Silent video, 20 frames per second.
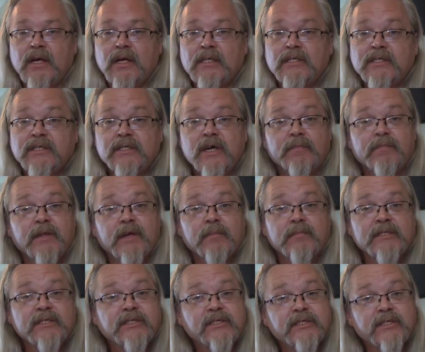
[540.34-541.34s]
Something
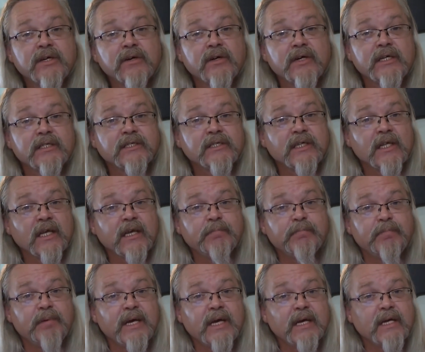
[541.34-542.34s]
mysteriously
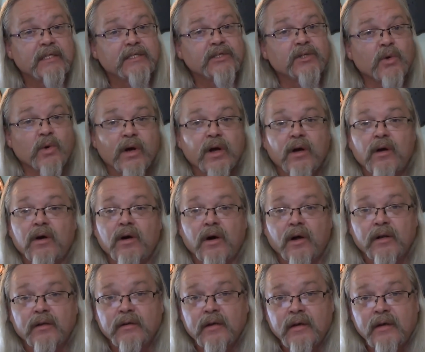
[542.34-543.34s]
big is going on
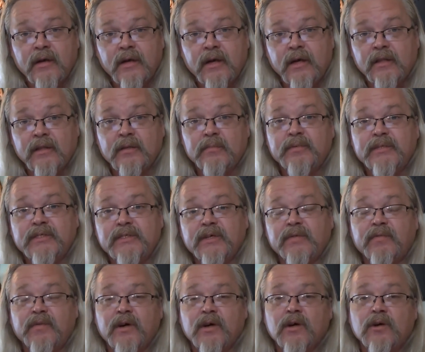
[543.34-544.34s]
in the Pacific